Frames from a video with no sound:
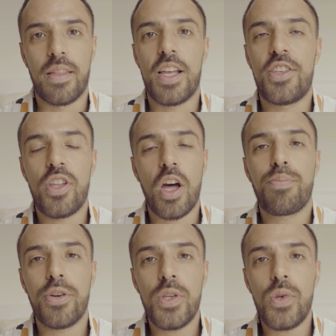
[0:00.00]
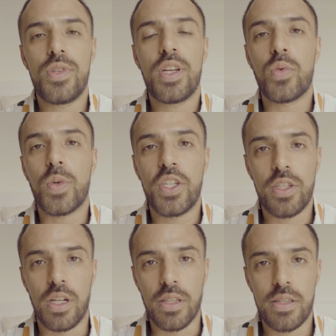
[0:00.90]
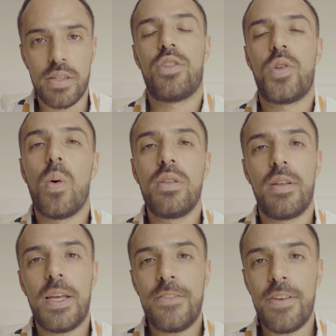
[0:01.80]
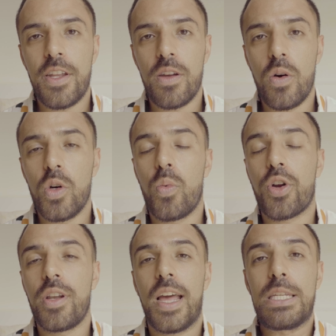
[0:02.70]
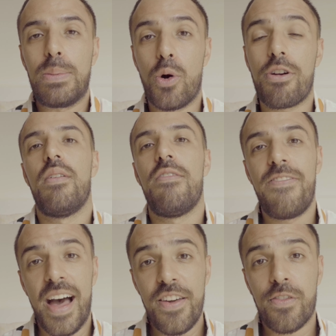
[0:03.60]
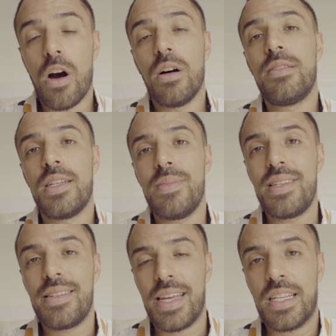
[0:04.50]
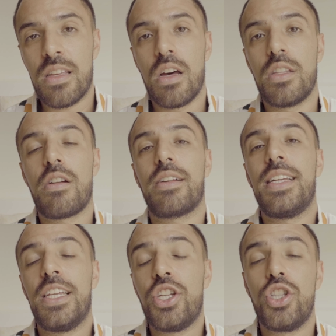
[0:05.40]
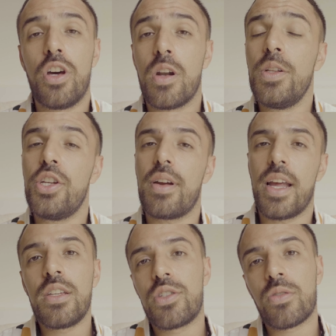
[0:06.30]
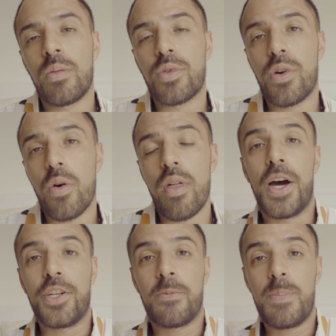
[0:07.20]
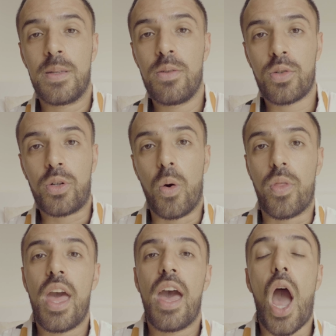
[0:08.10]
It's not producing results. So on today's video, we're gonna explore 5 content mistakes that are killing not only your Instagram growth, but your business growth.